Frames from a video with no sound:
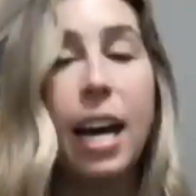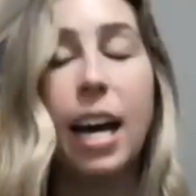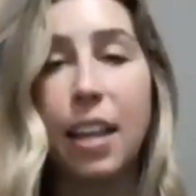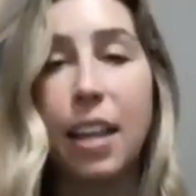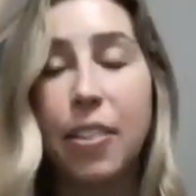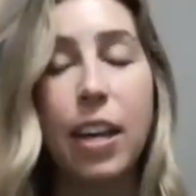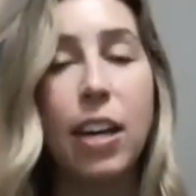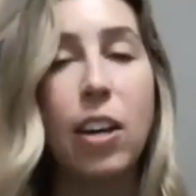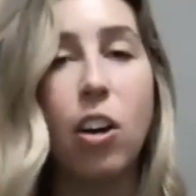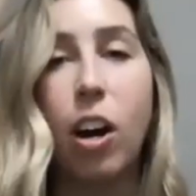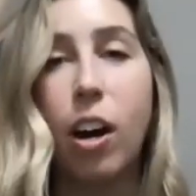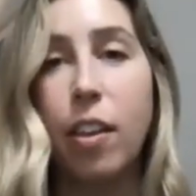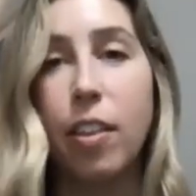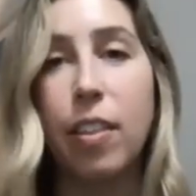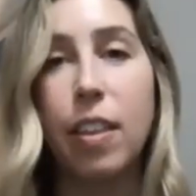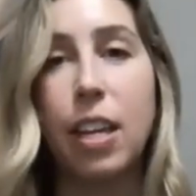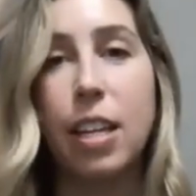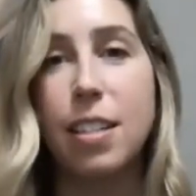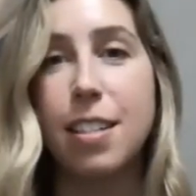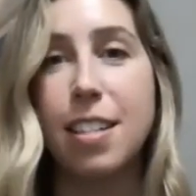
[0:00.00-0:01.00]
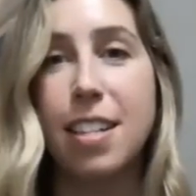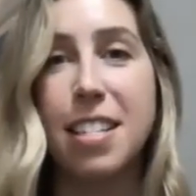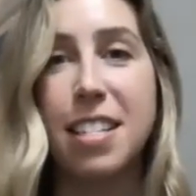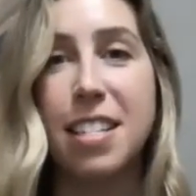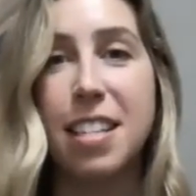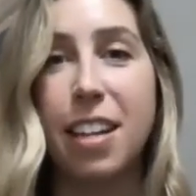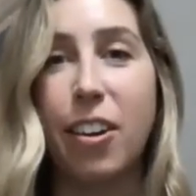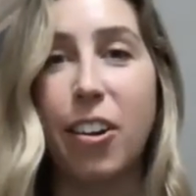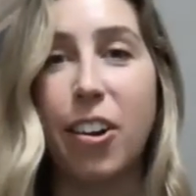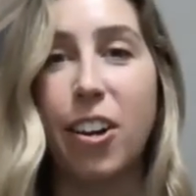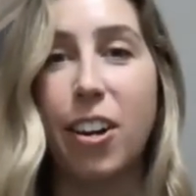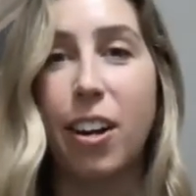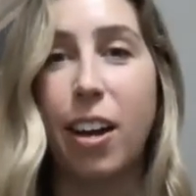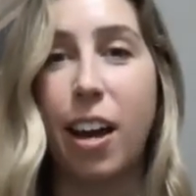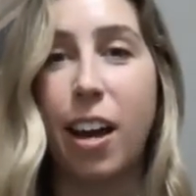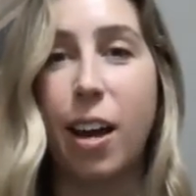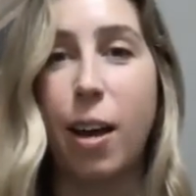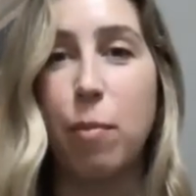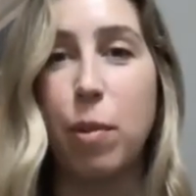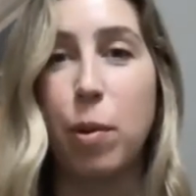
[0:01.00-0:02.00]
think all things considered,
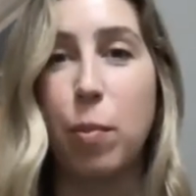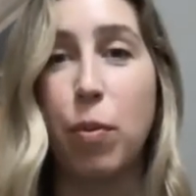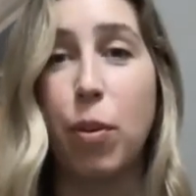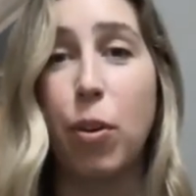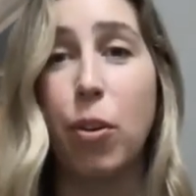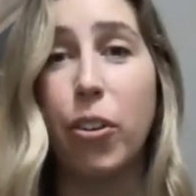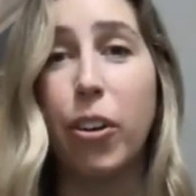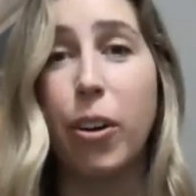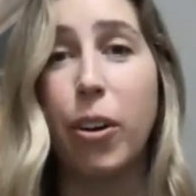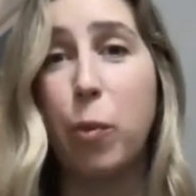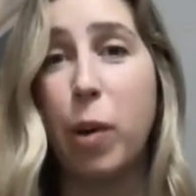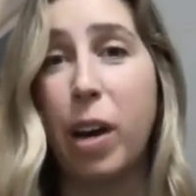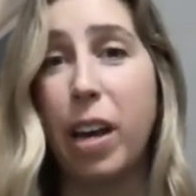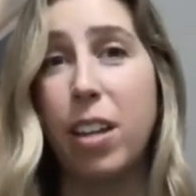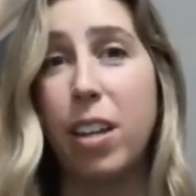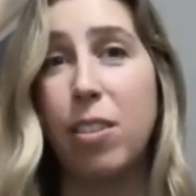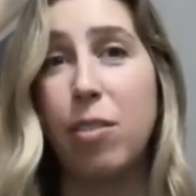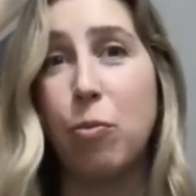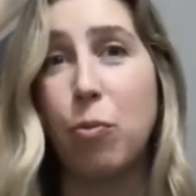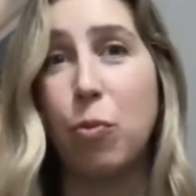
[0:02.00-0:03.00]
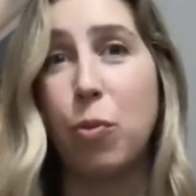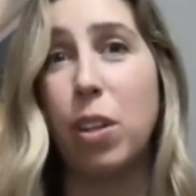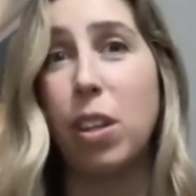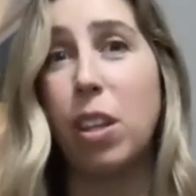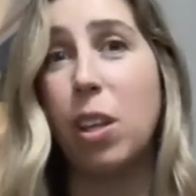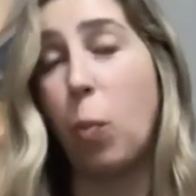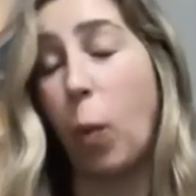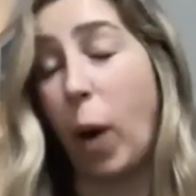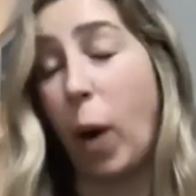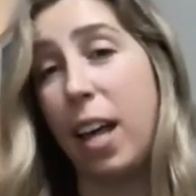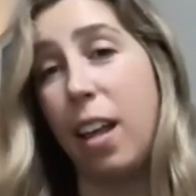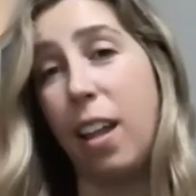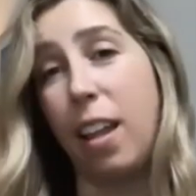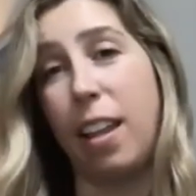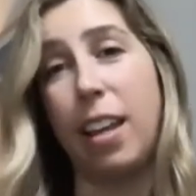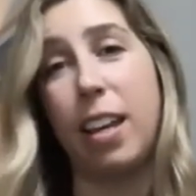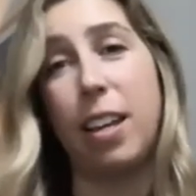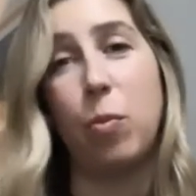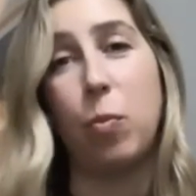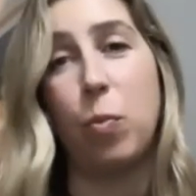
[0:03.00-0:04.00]
the program went really well,
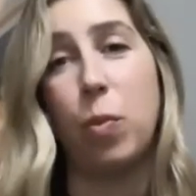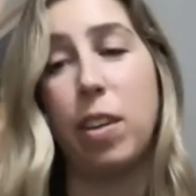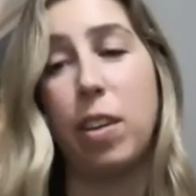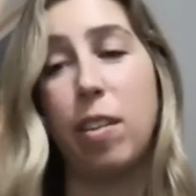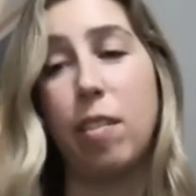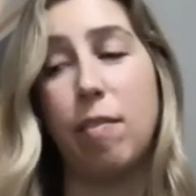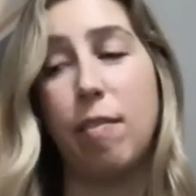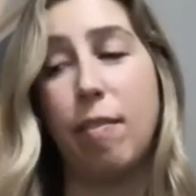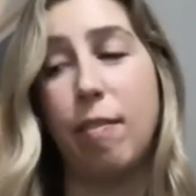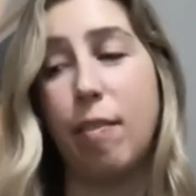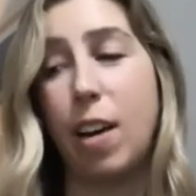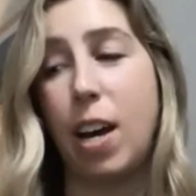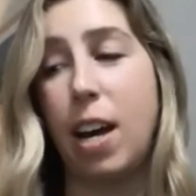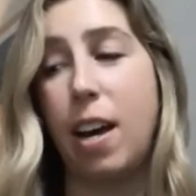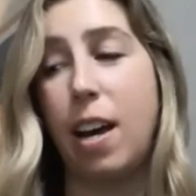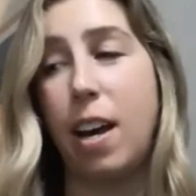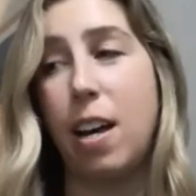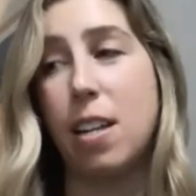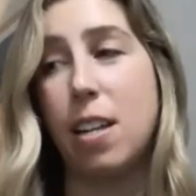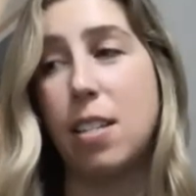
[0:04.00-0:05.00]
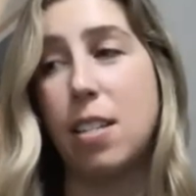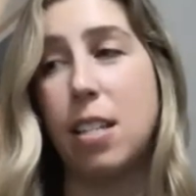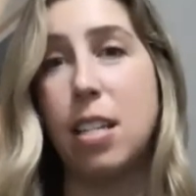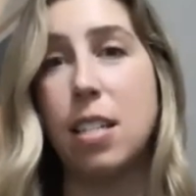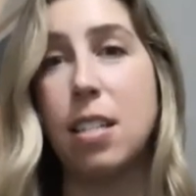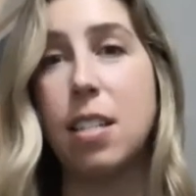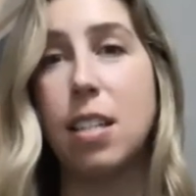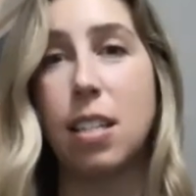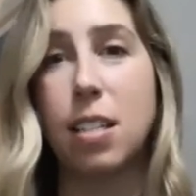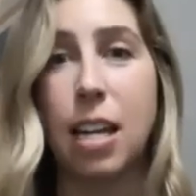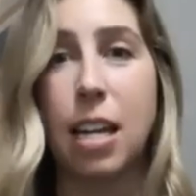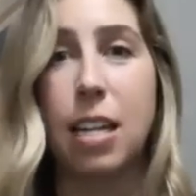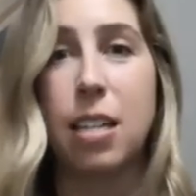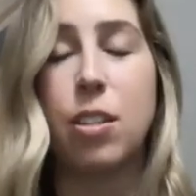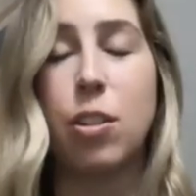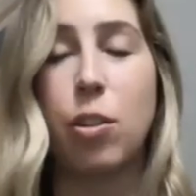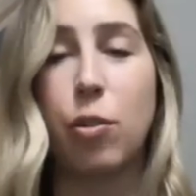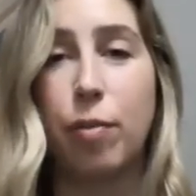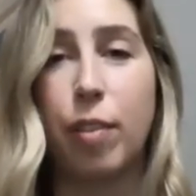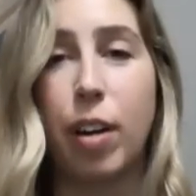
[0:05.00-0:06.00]
and we've seen success
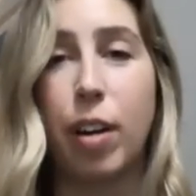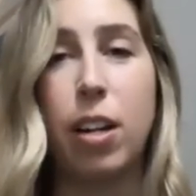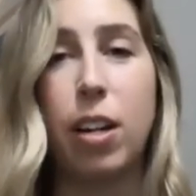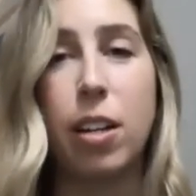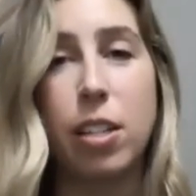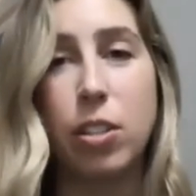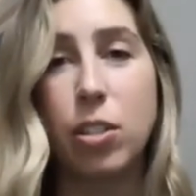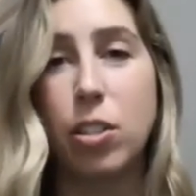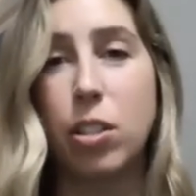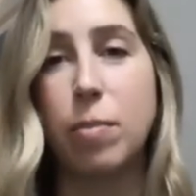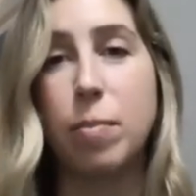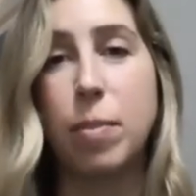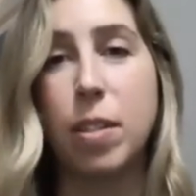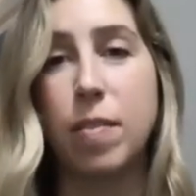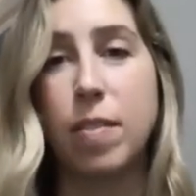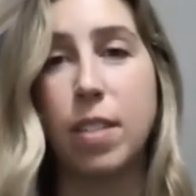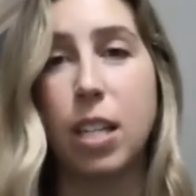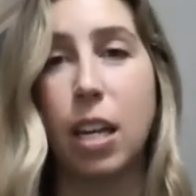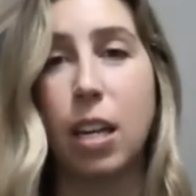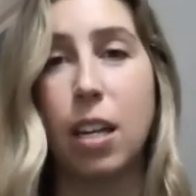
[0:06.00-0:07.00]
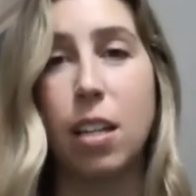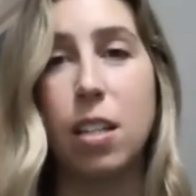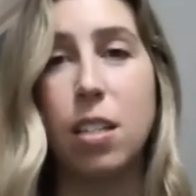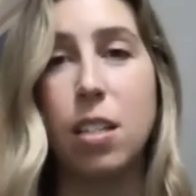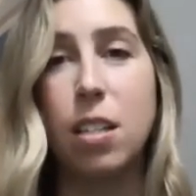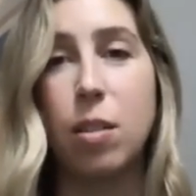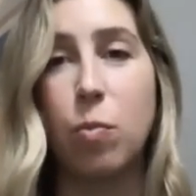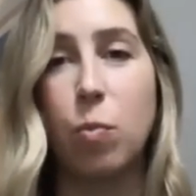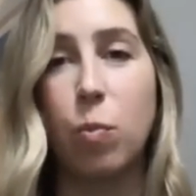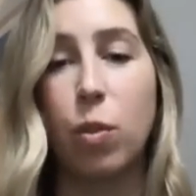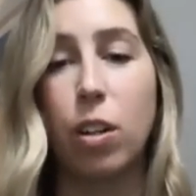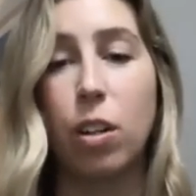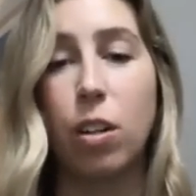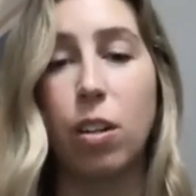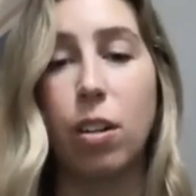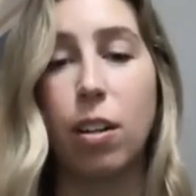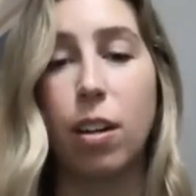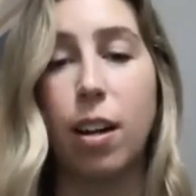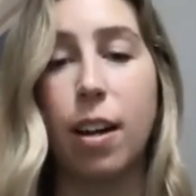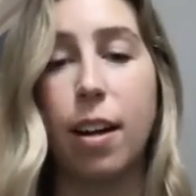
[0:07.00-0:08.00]
so far in terms of sales. And
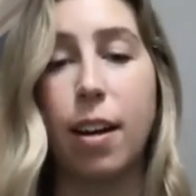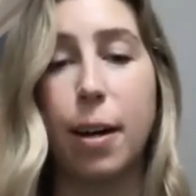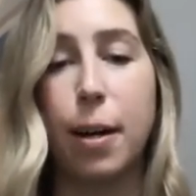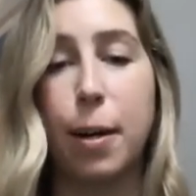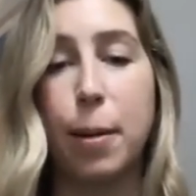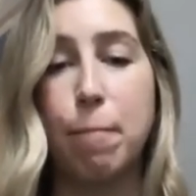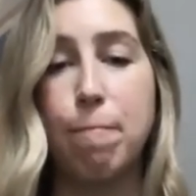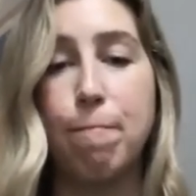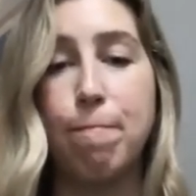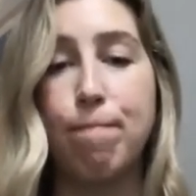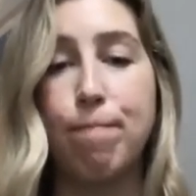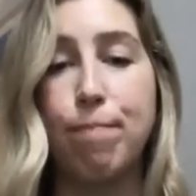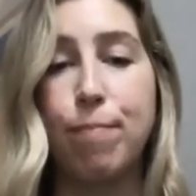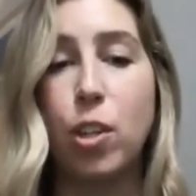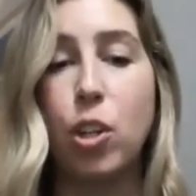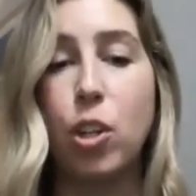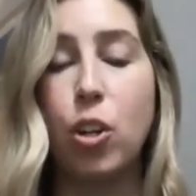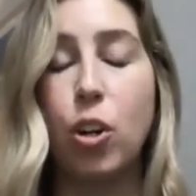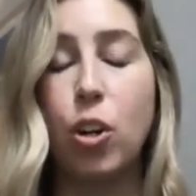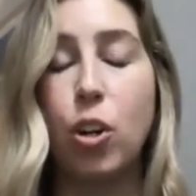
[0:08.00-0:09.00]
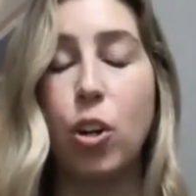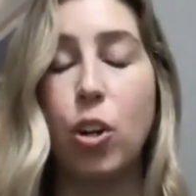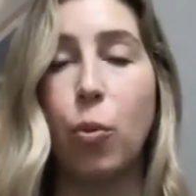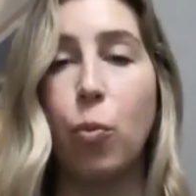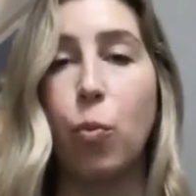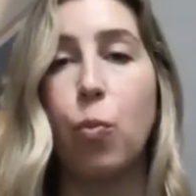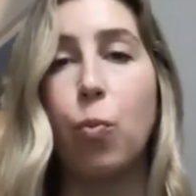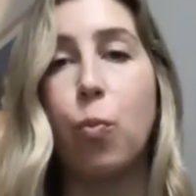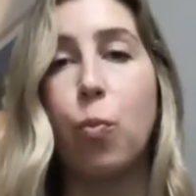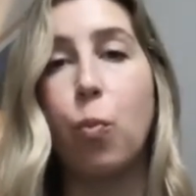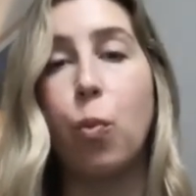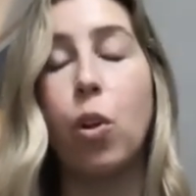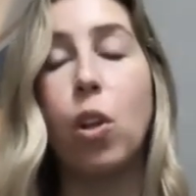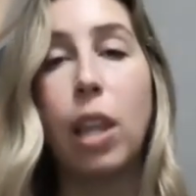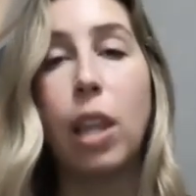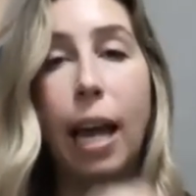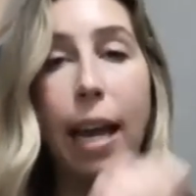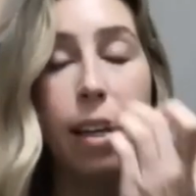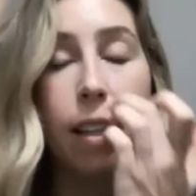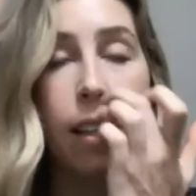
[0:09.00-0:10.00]
we're, we'll
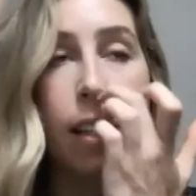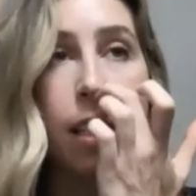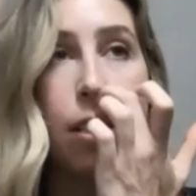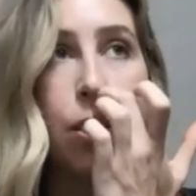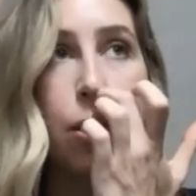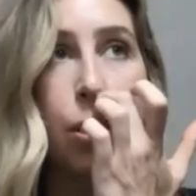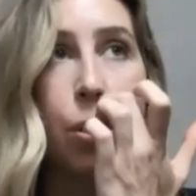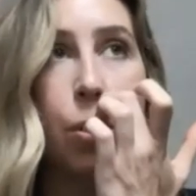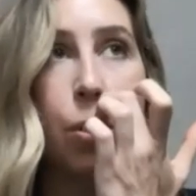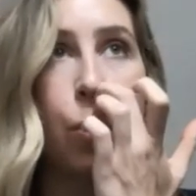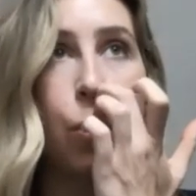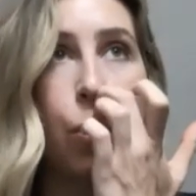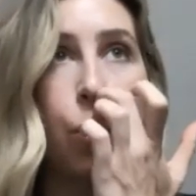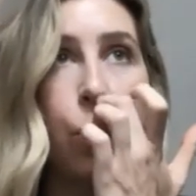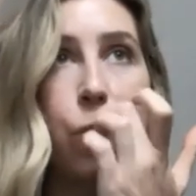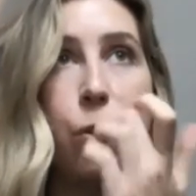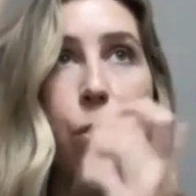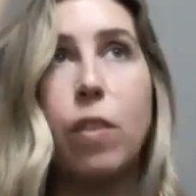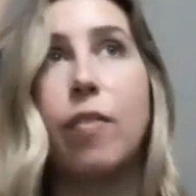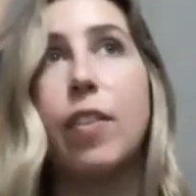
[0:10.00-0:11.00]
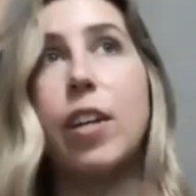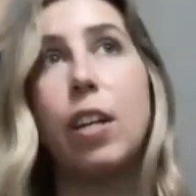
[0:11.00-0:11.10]
likely do sort of a